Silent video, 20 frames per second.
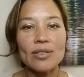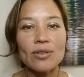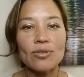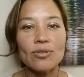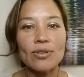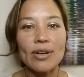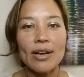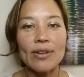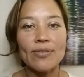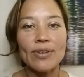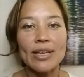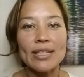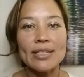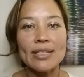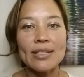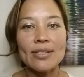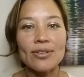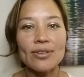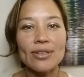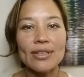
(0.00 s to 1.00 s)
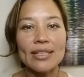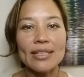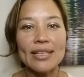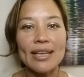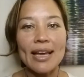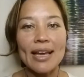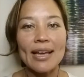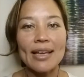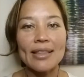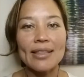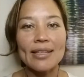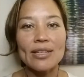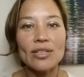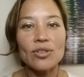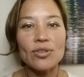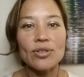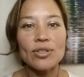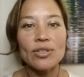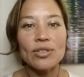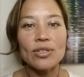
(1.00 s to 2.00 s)
so dry fasting during the day and then
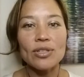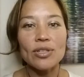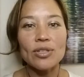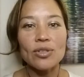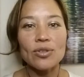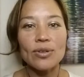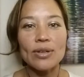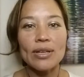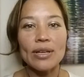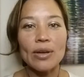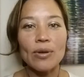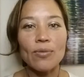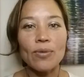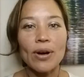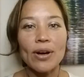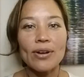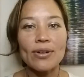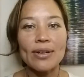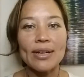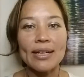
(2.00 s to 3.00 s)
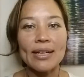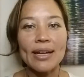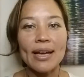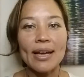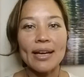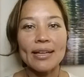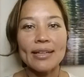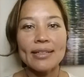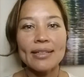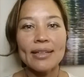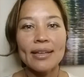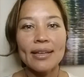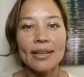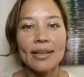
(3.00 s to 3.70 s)
just drinking water at night.